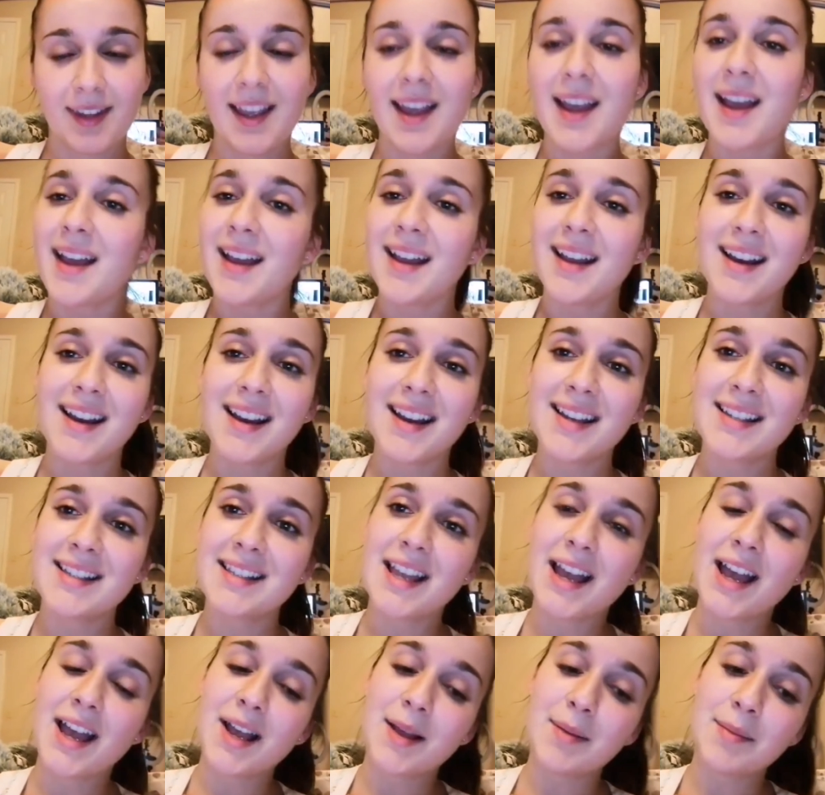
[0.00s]
Hi guys,
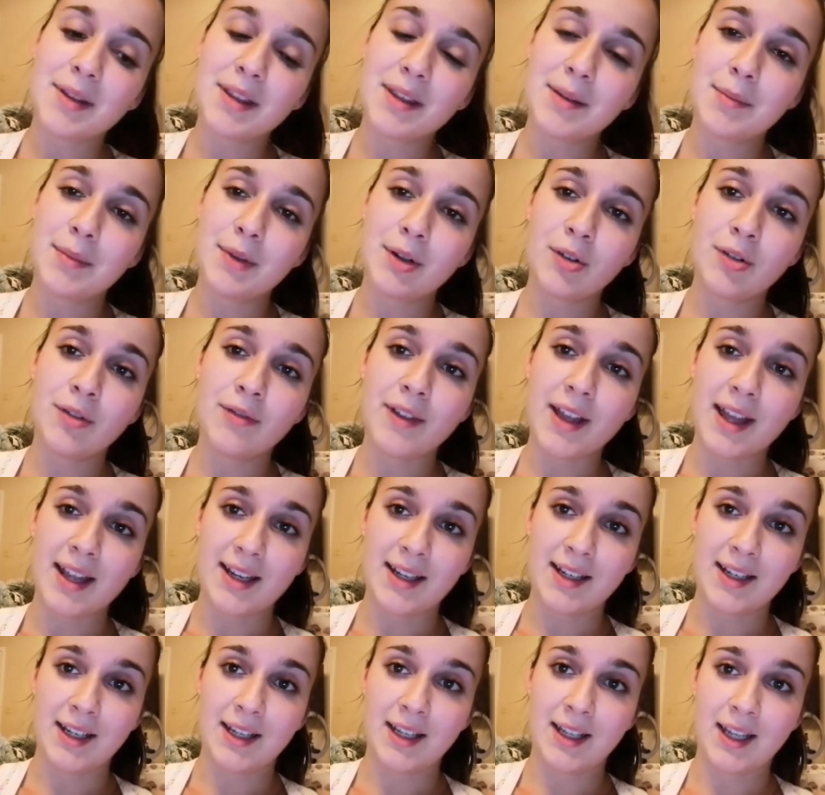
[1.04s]
I'm in the middle of
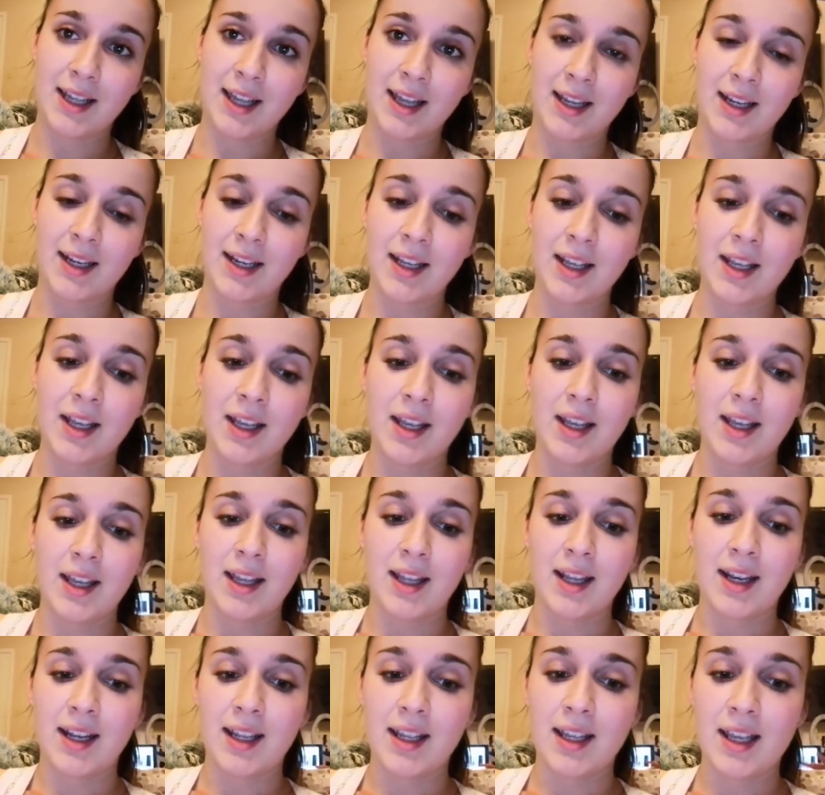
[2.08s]
editing again,
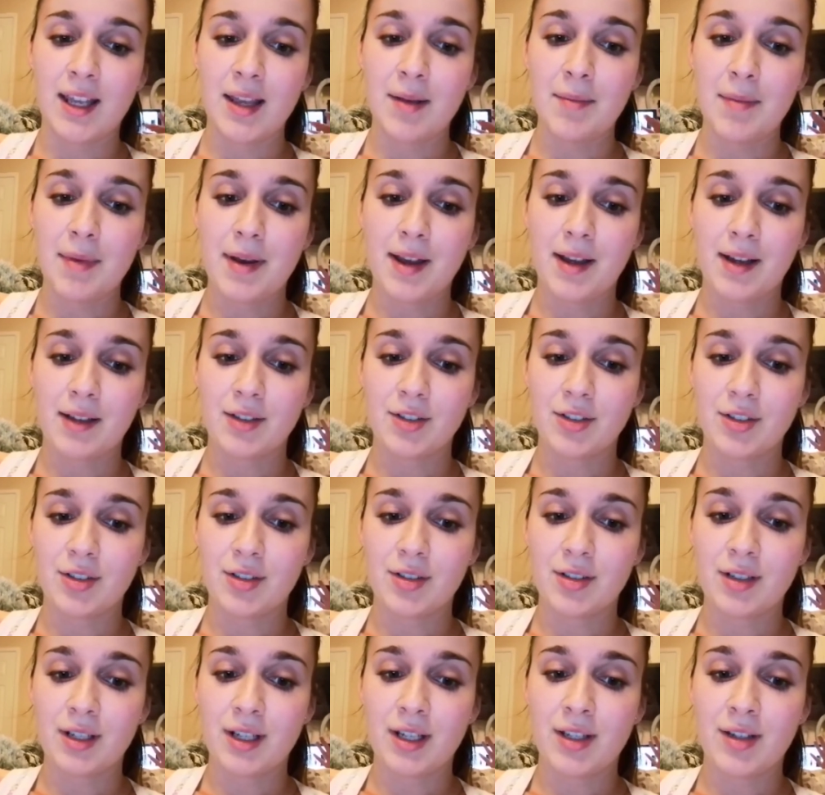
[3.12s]
and I came back
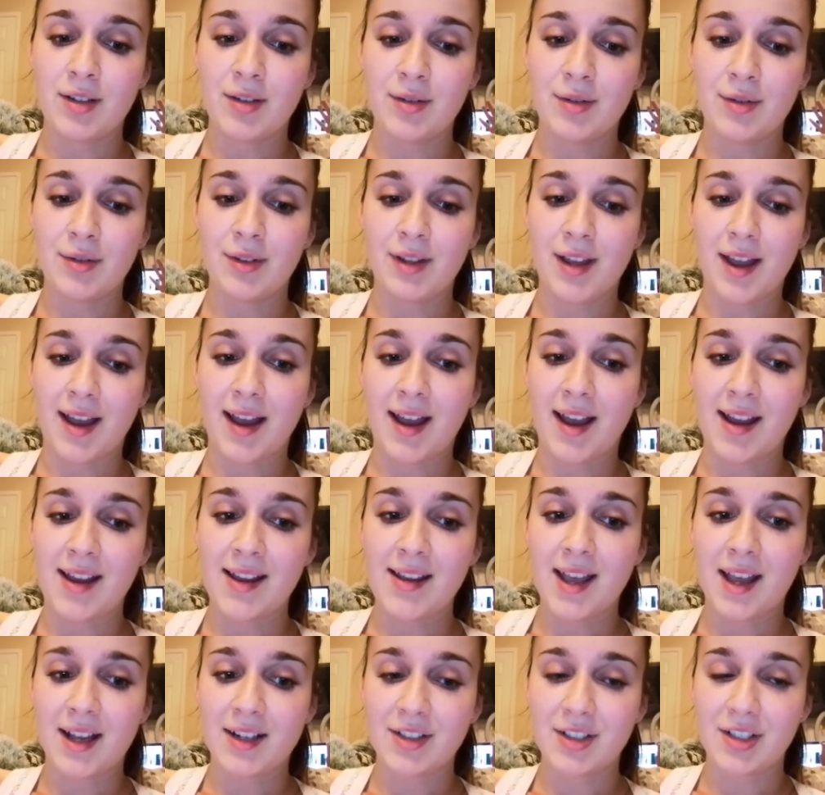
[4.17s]
just to let you know that
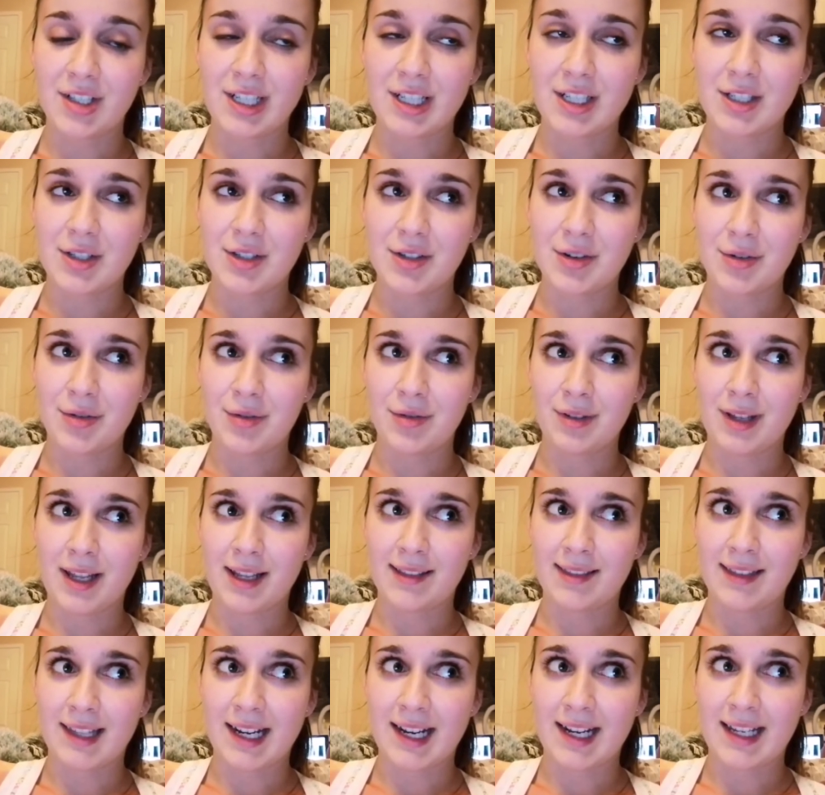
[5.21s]
I actually don't
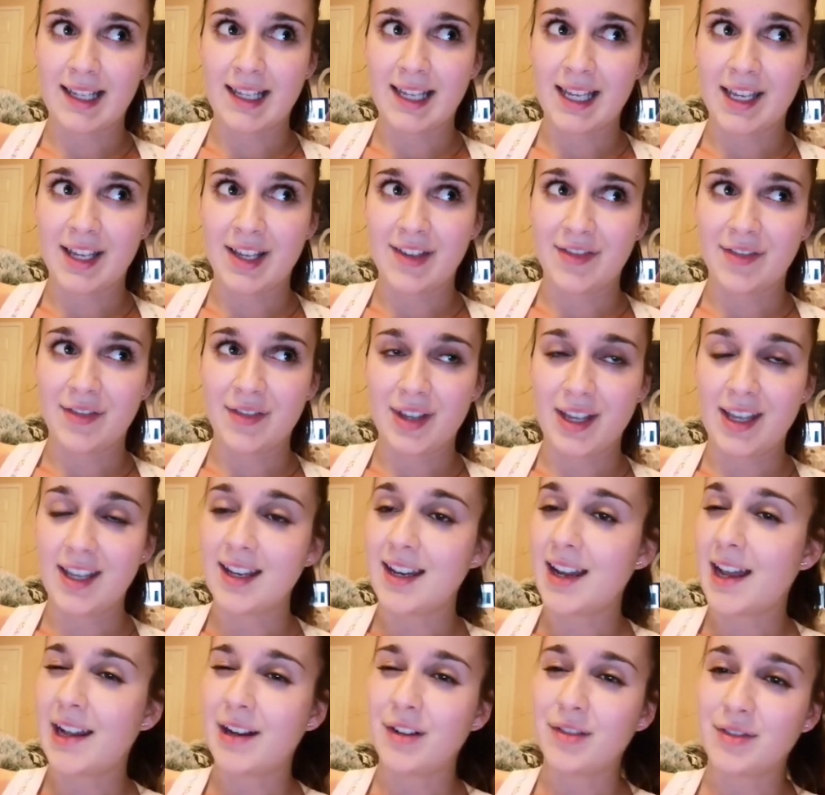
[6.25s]
like that I gave
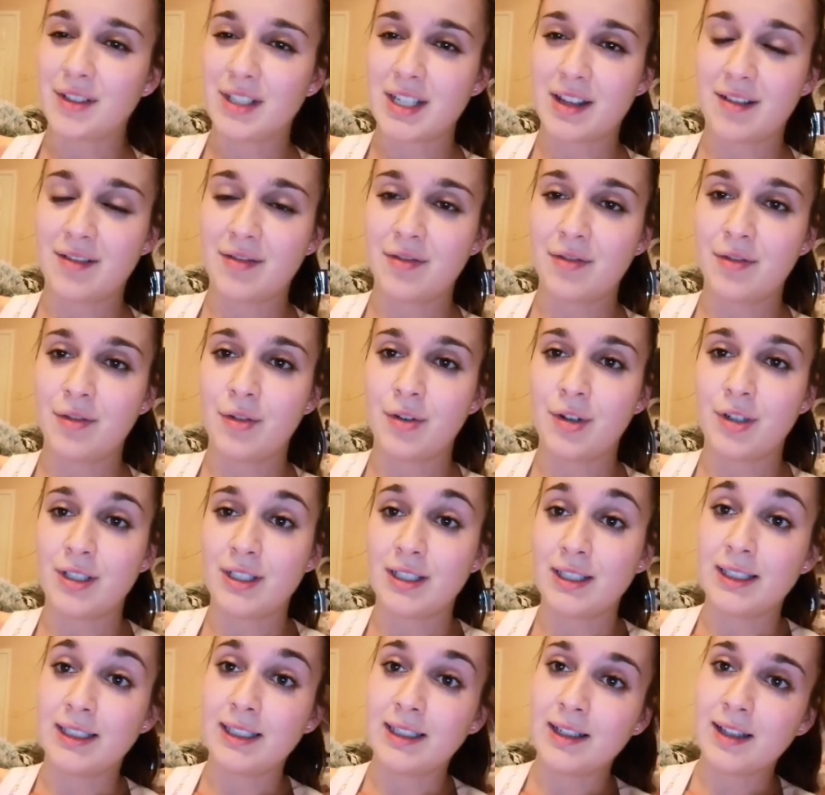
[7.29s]
8 out of 10 for
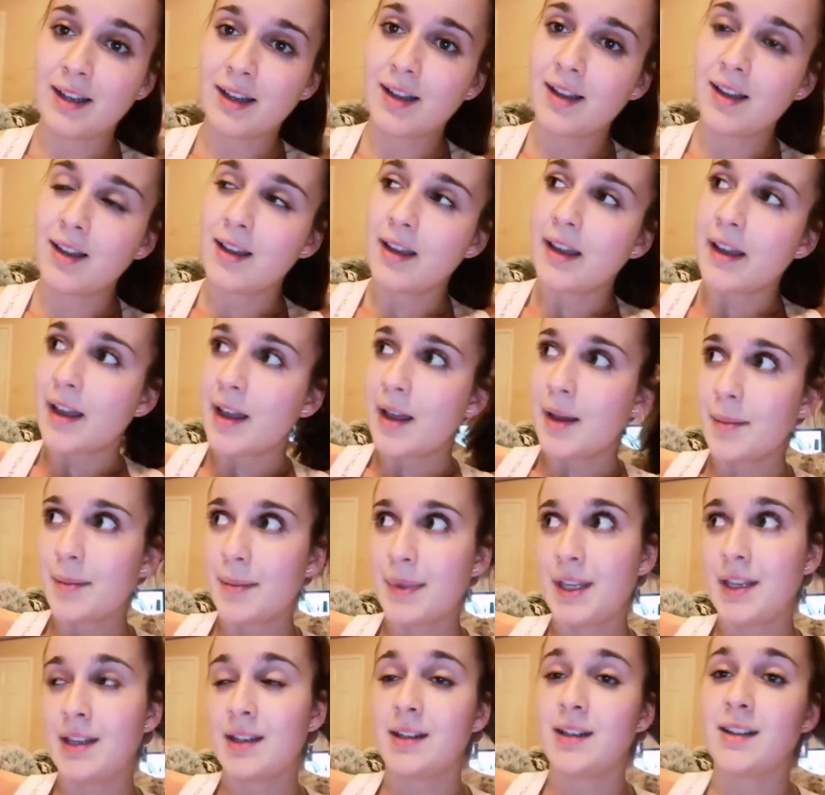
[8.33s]
Delina,
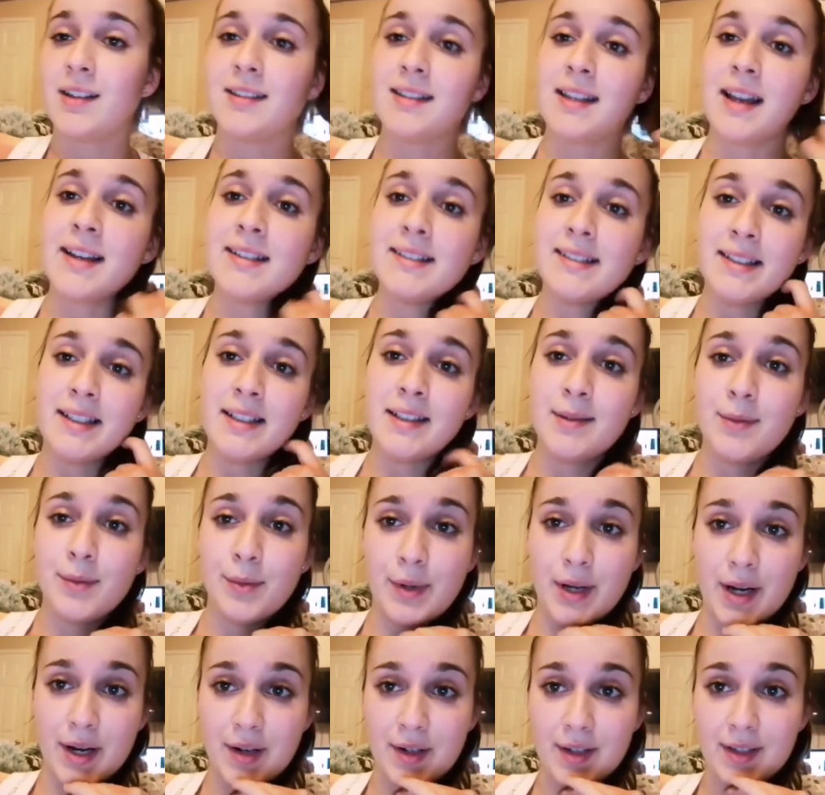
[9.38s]
because I did
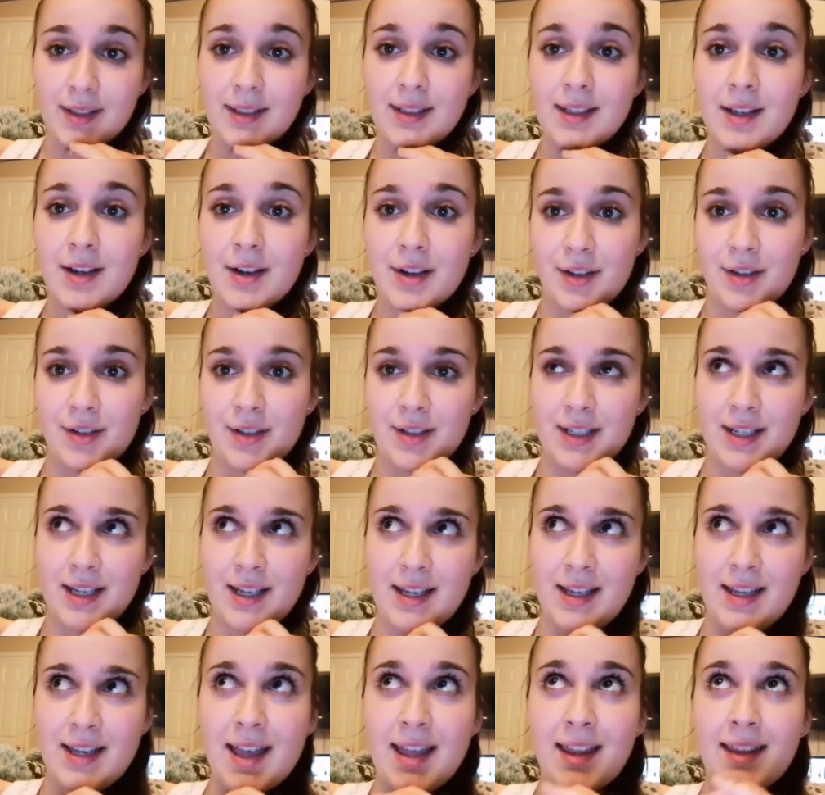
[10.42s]
wear it the other
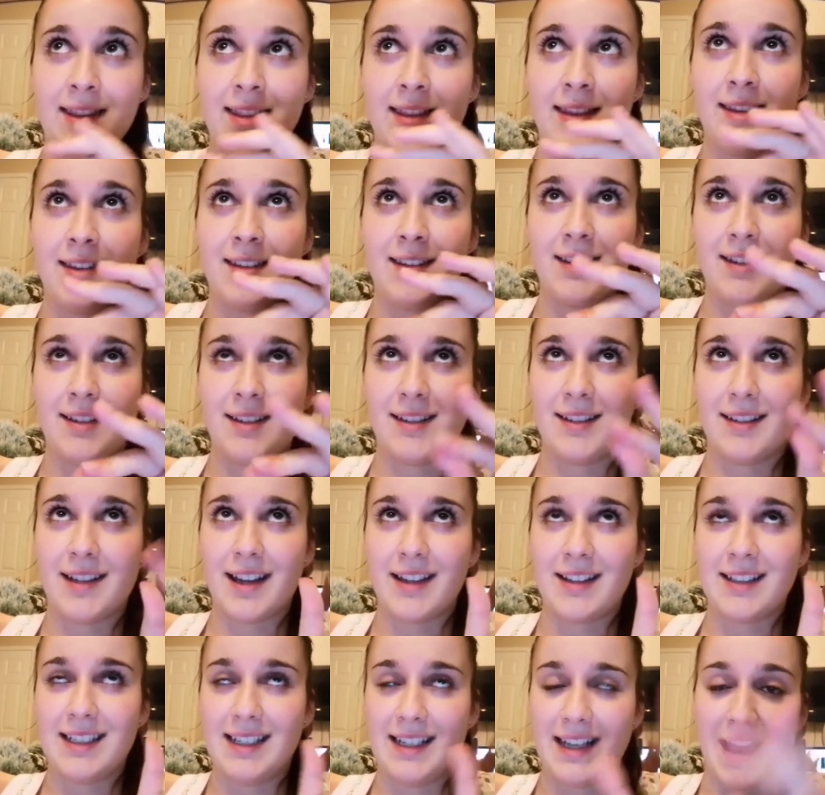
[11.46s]
day and
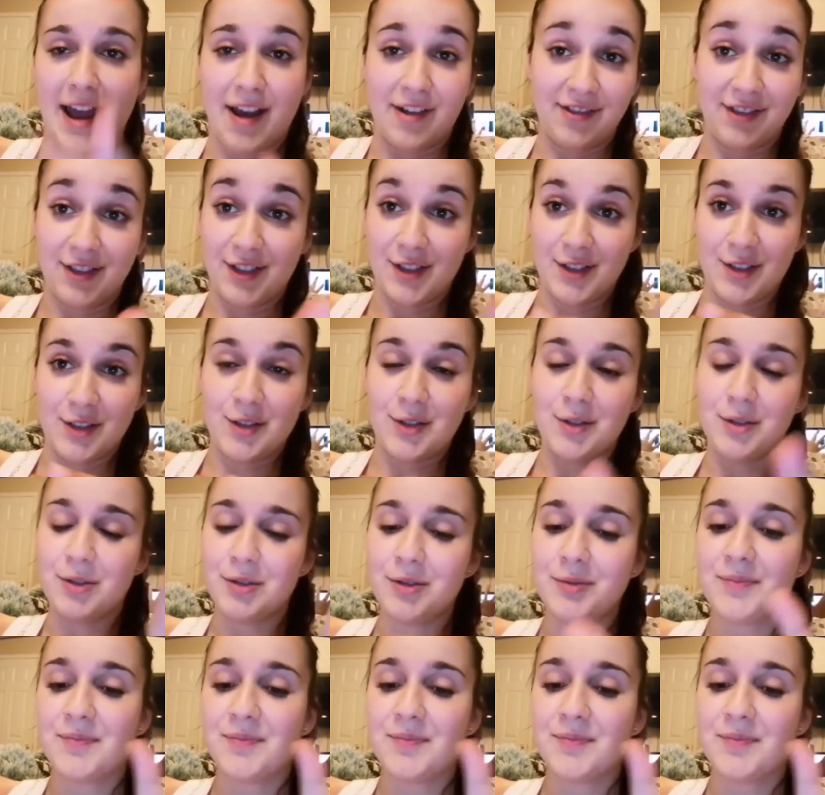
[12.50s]
a day after too,